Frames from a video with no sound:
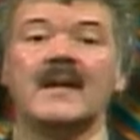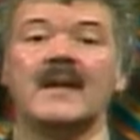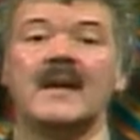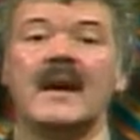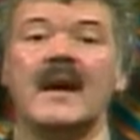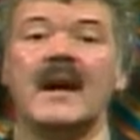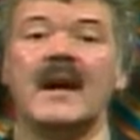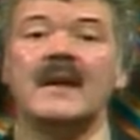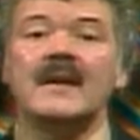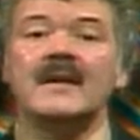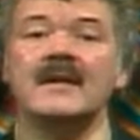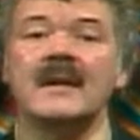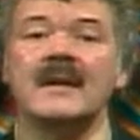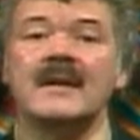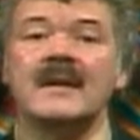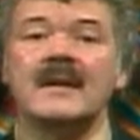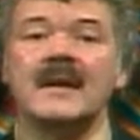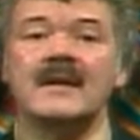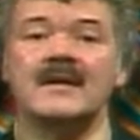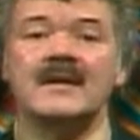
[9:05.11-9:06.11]
that hand
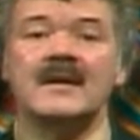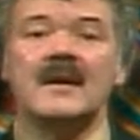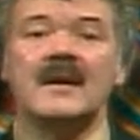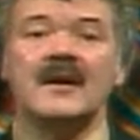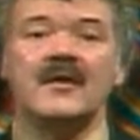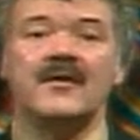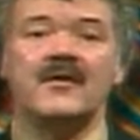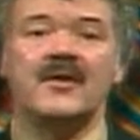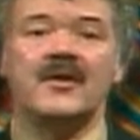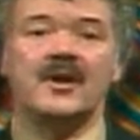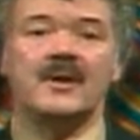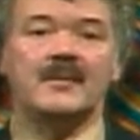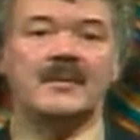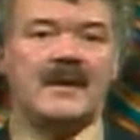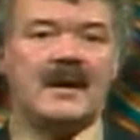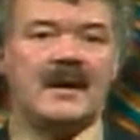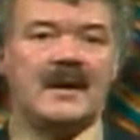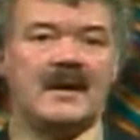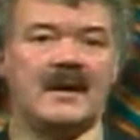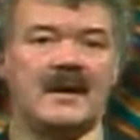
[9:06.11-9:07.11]
knitting as an art form
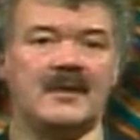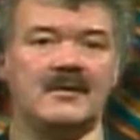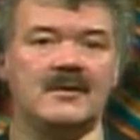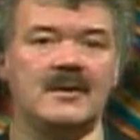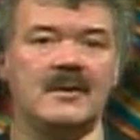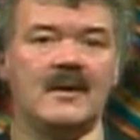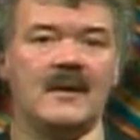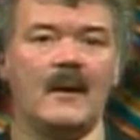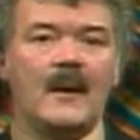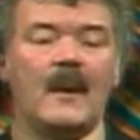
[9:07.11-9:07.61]
died out,